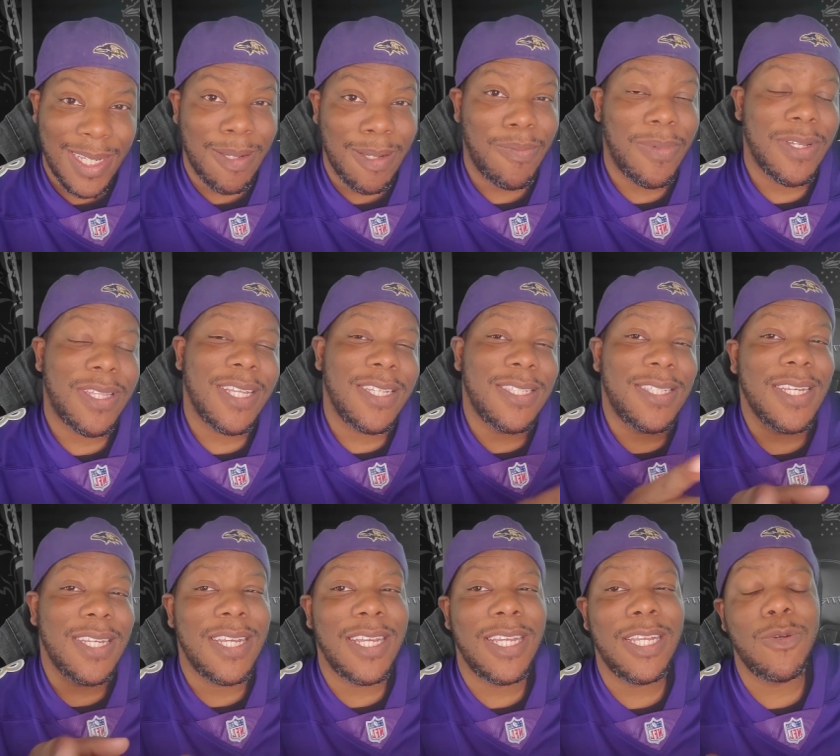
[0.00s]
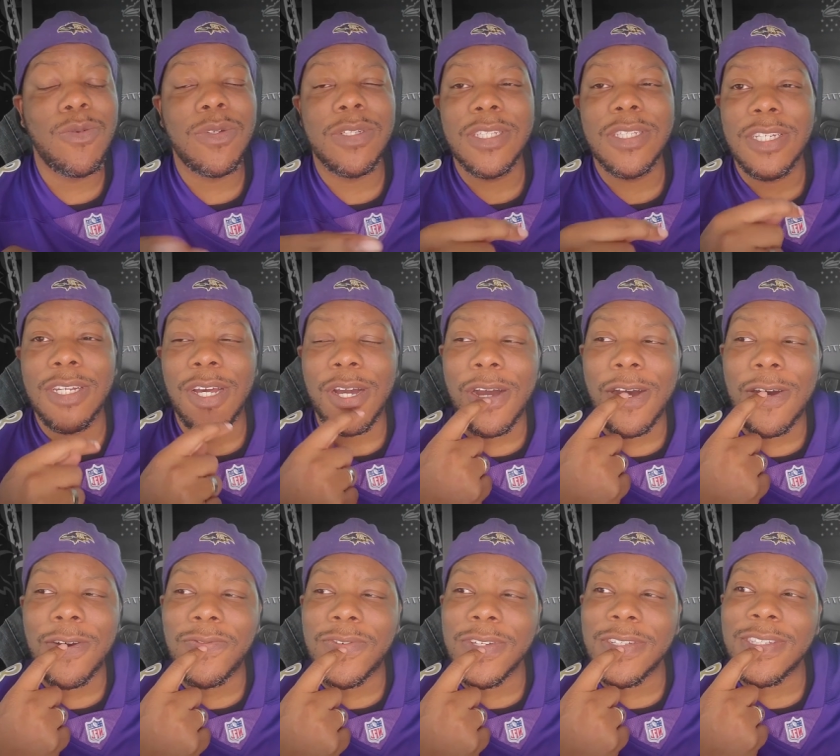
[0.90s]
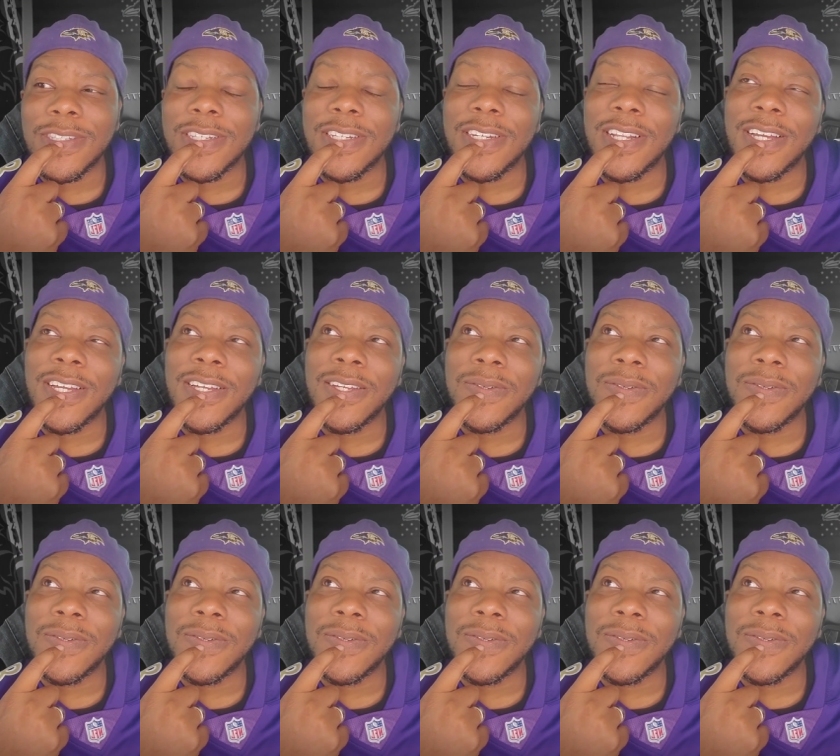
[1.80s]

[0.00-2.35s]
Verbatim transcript: But they said he was in the office today.